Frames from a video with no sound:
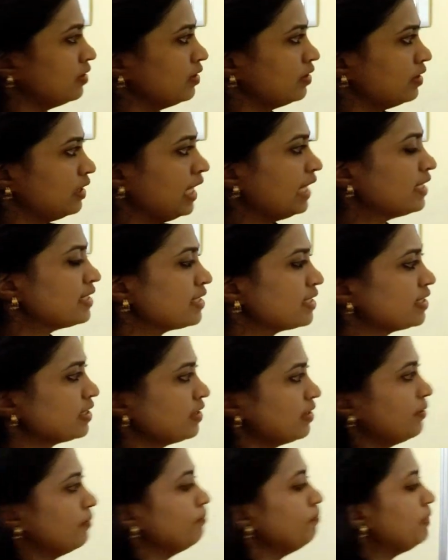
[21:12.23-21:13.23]
Next,
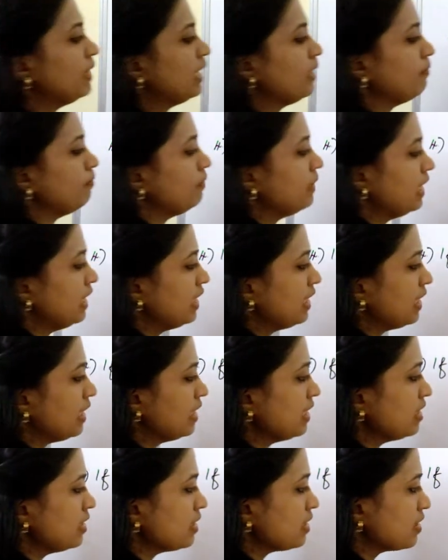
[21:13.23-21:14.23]
B
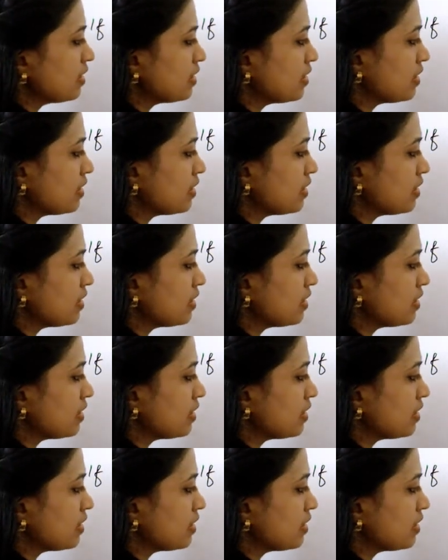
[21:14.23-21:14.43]
is